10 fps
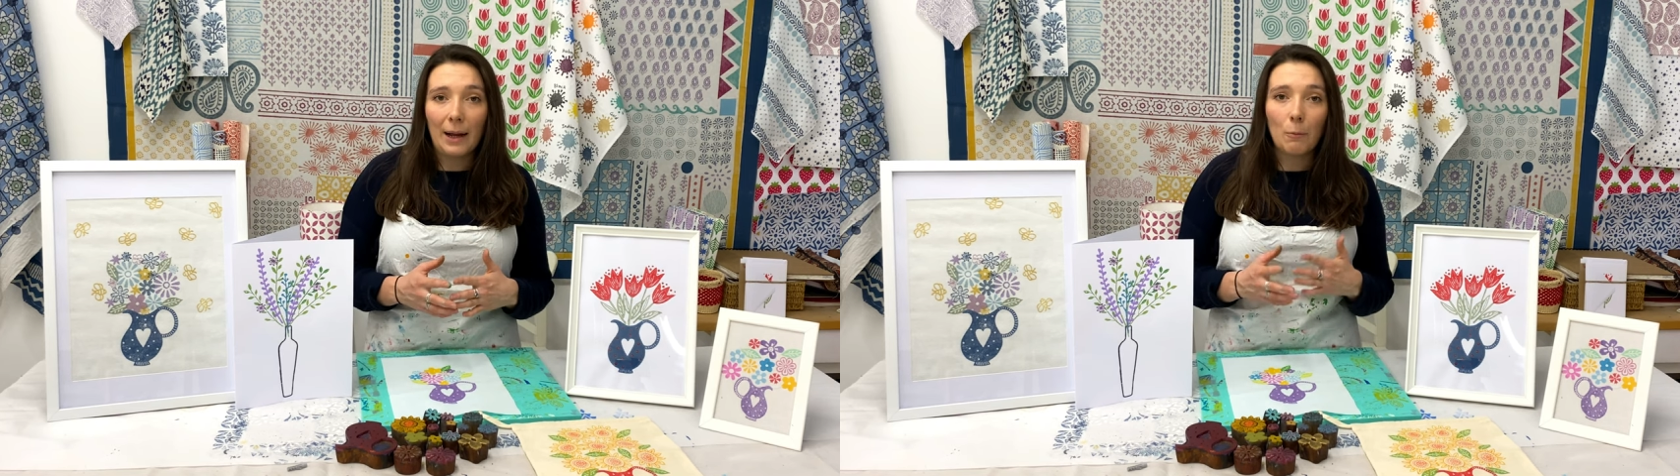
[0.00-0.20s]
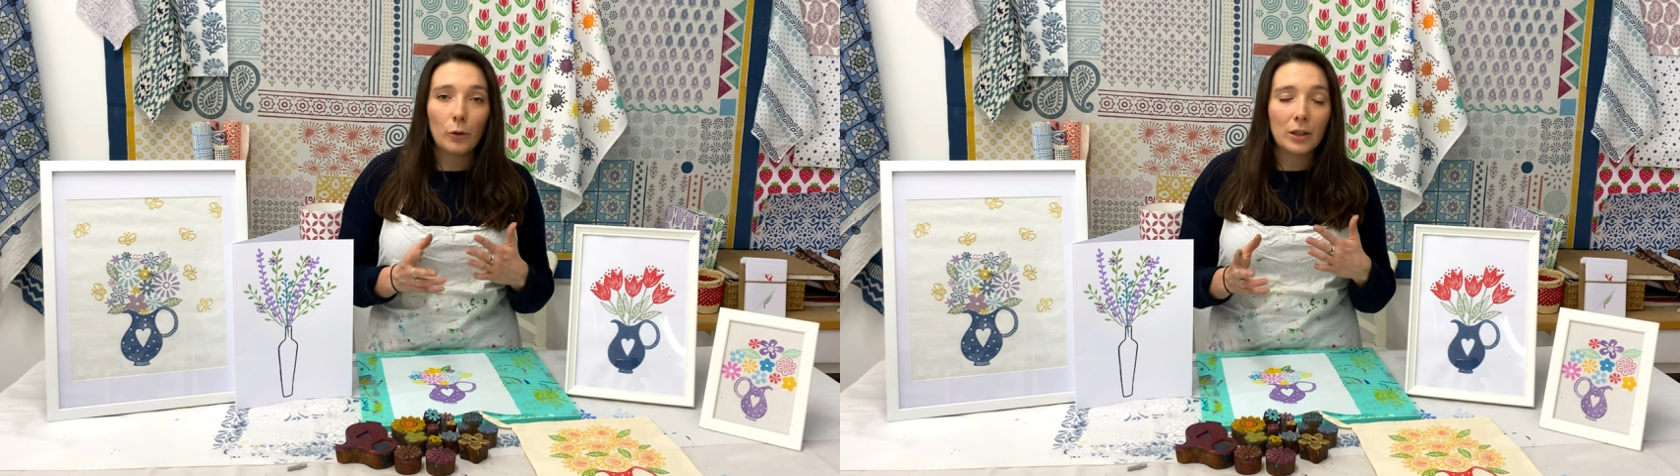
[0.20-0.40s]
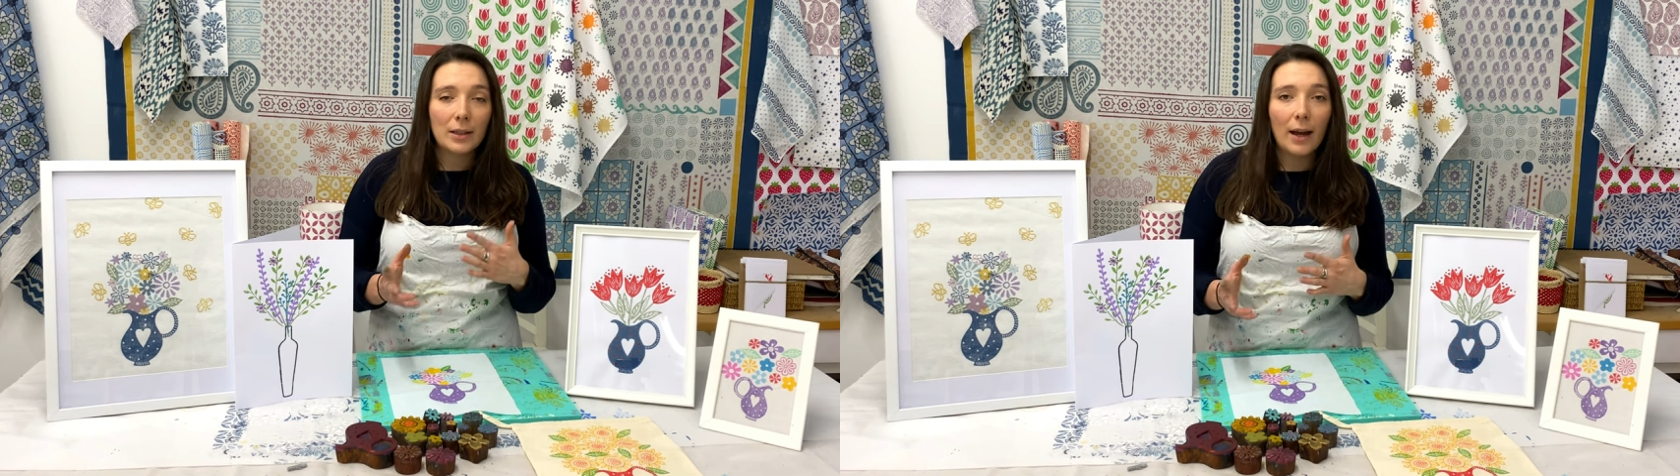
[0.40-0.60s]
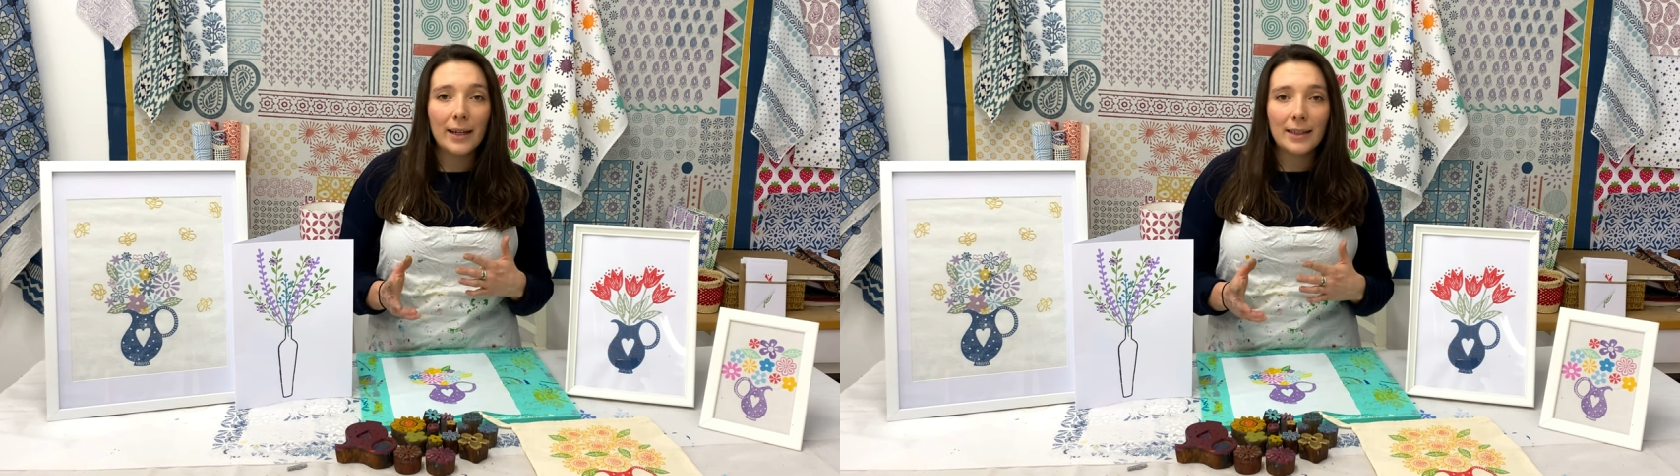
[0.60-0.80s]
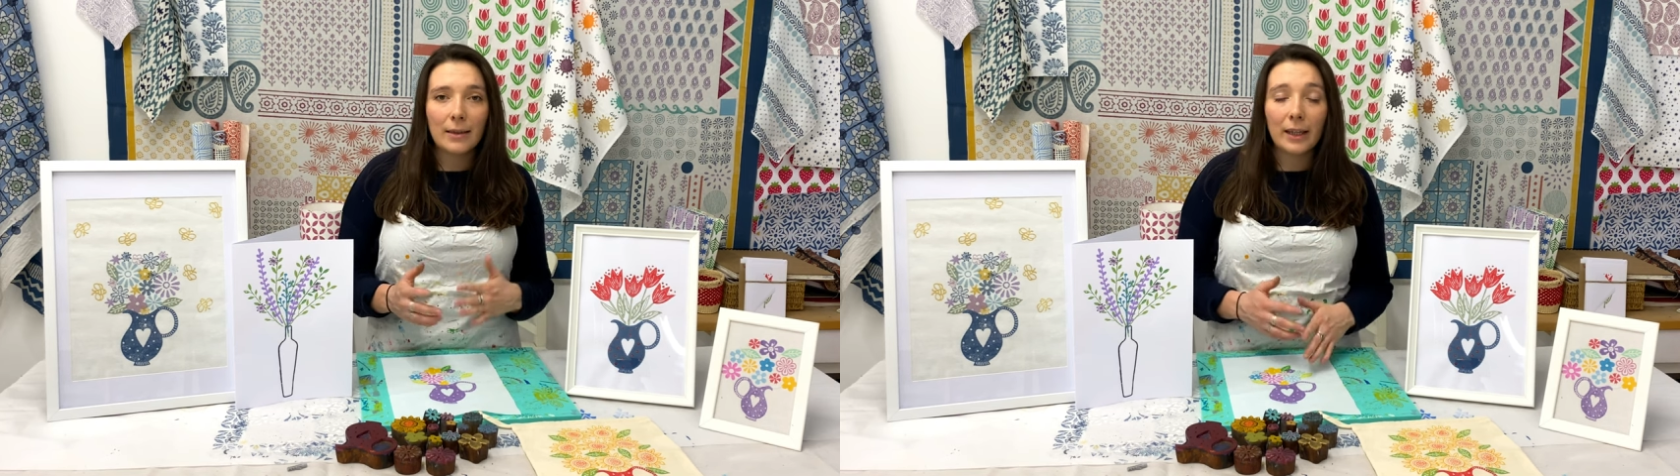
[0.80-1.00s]
and what
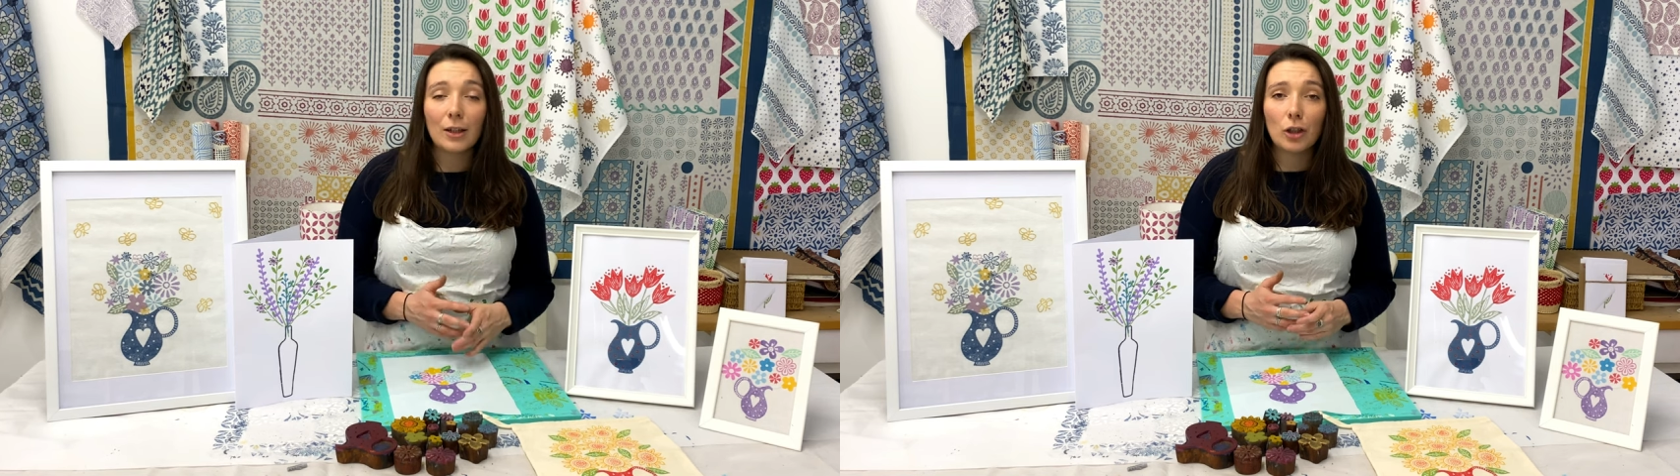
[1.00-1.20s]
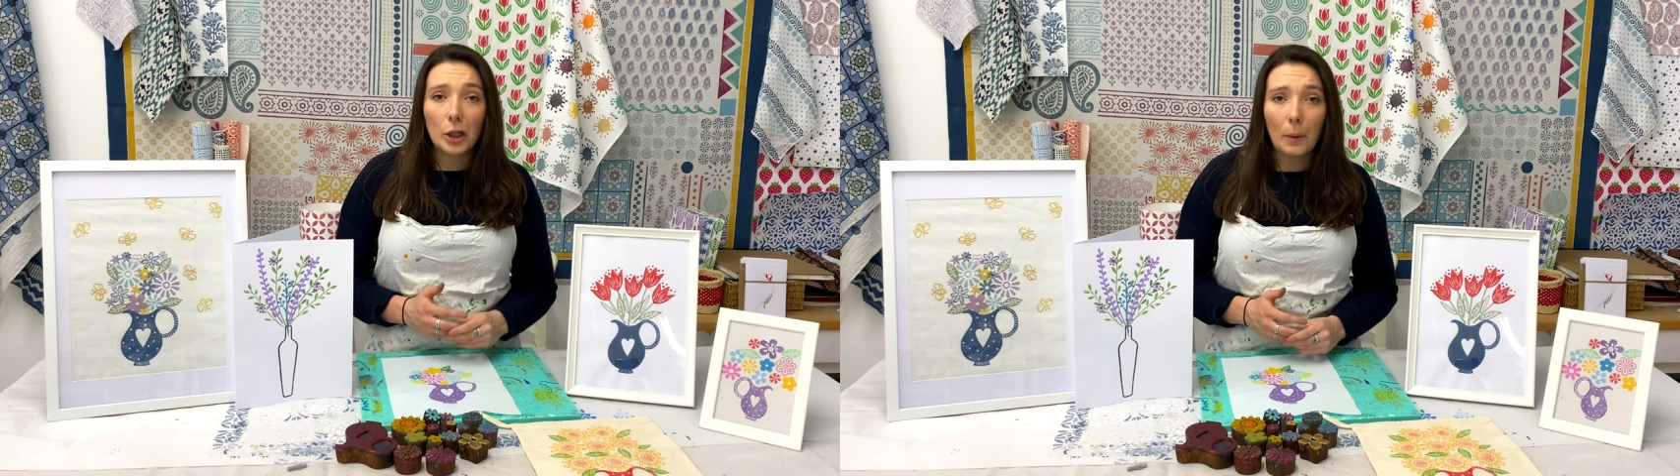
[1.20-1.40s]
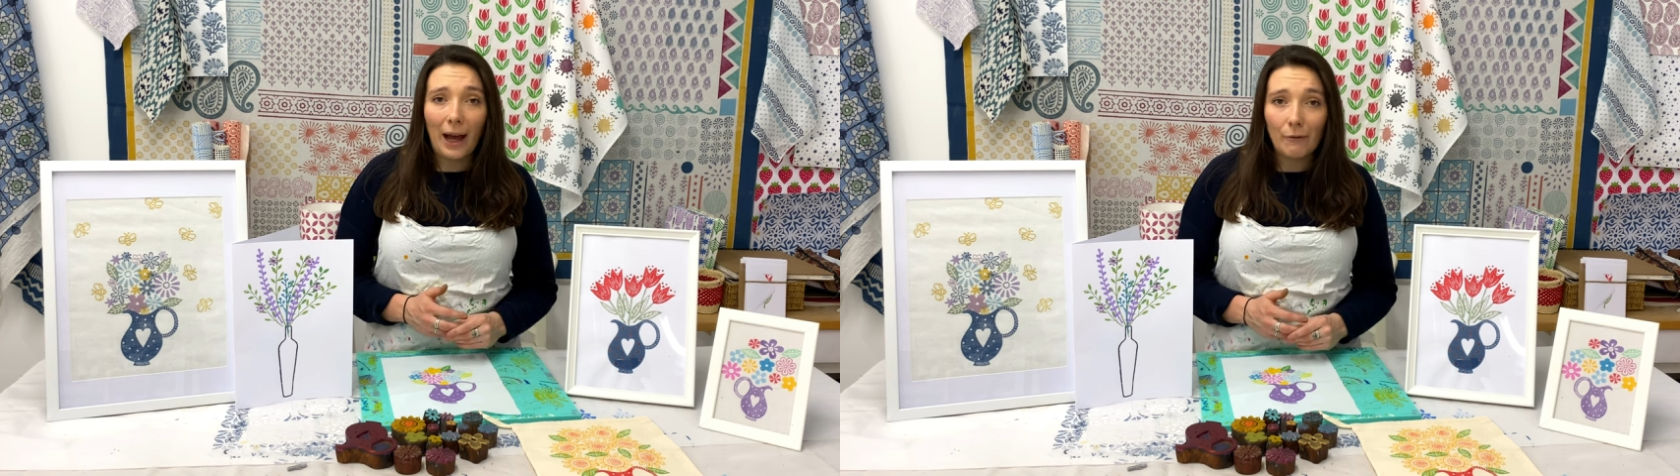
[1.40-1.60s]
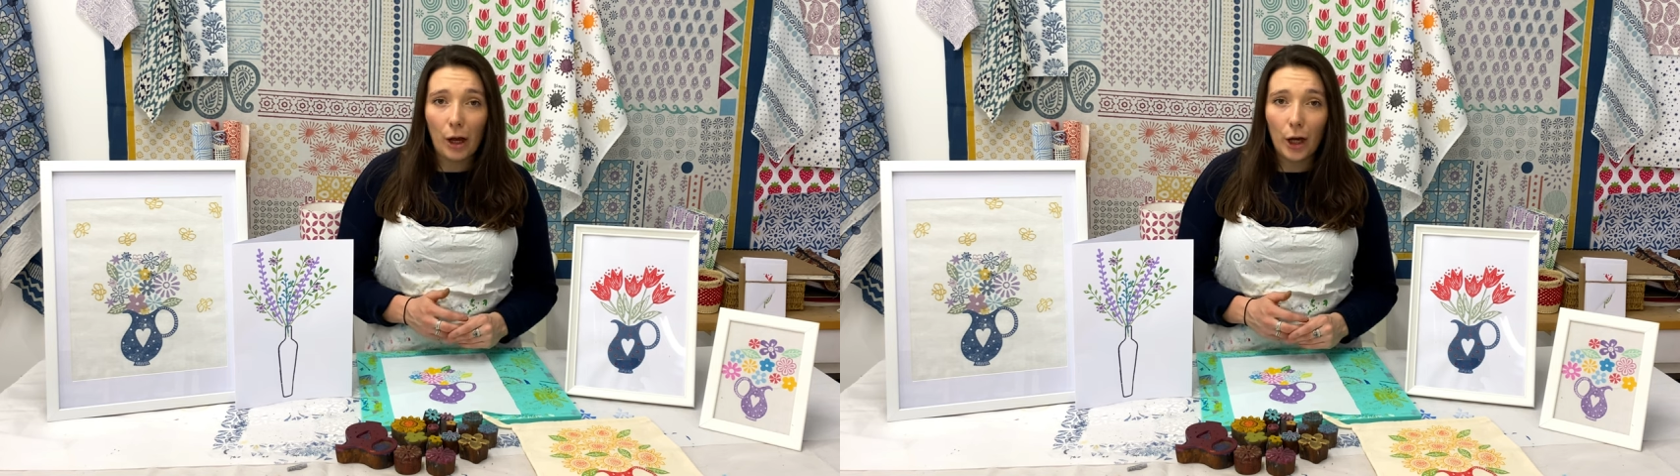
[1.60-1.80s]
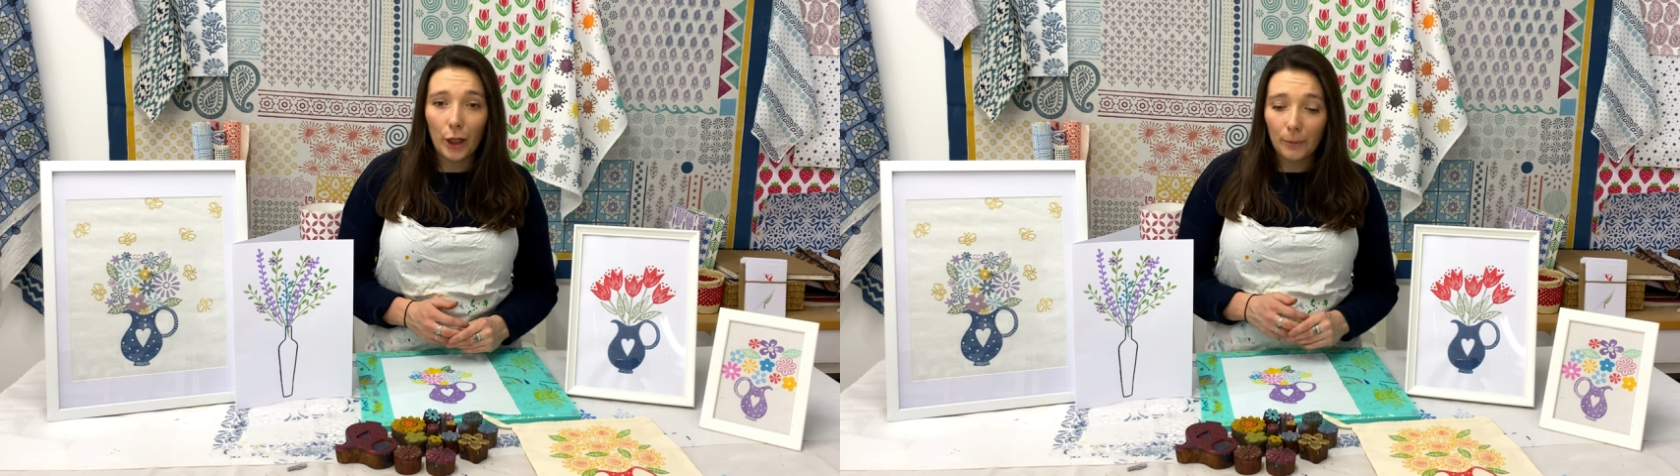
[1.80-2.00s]
designs and things you have at
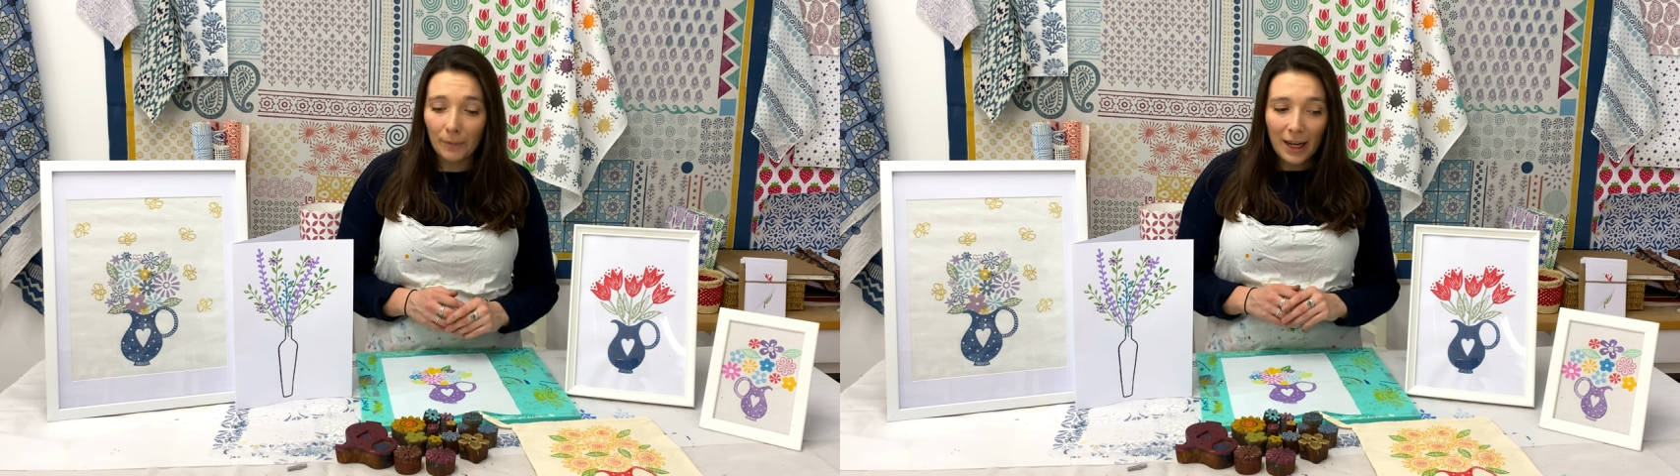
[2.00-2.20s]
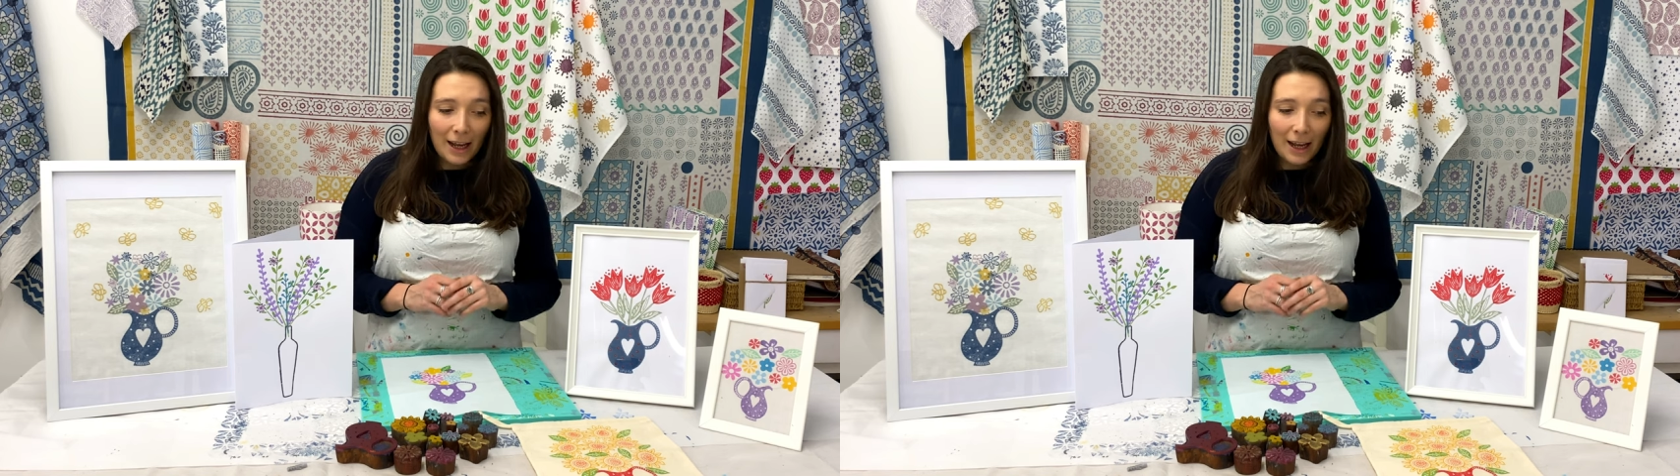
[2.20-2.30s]
home.